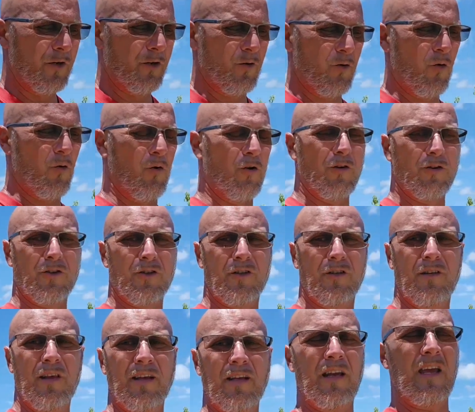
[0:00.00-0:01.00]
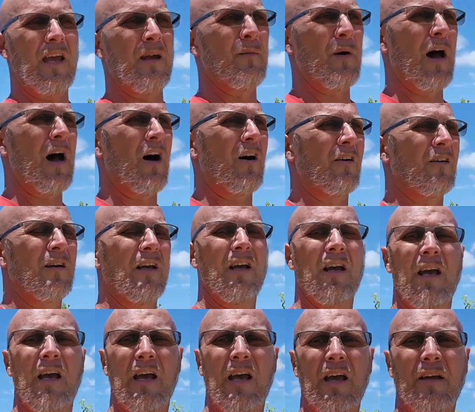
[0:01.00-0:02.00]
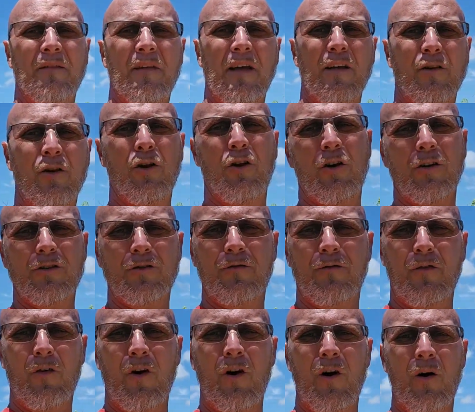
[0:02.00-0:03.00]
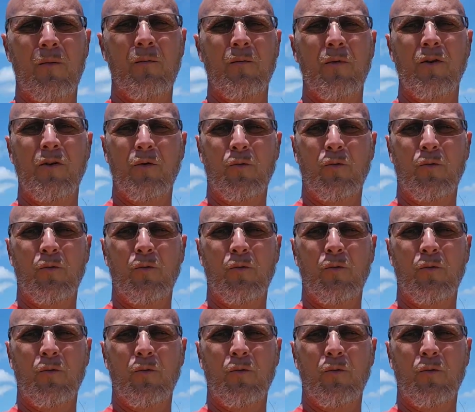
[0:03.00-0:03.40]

and of course they came out and they looked from